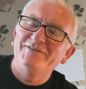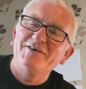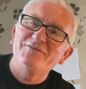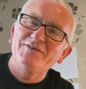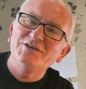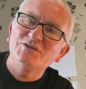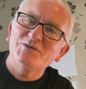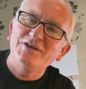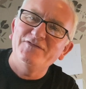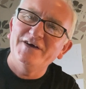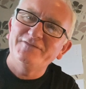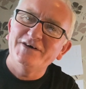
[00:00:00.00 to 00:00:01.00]
we're going to run
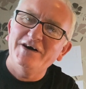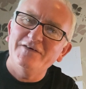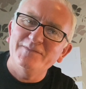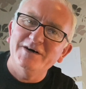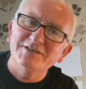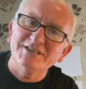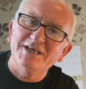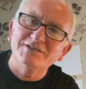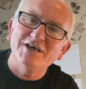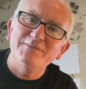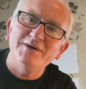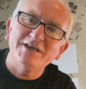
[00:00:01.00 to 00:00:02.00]
25 and a half miles
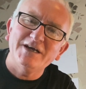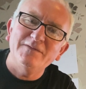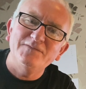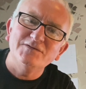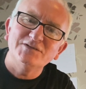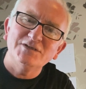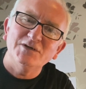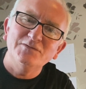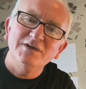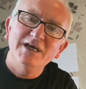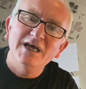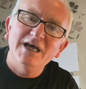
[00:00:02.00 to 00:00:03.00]
outside my comfort zone.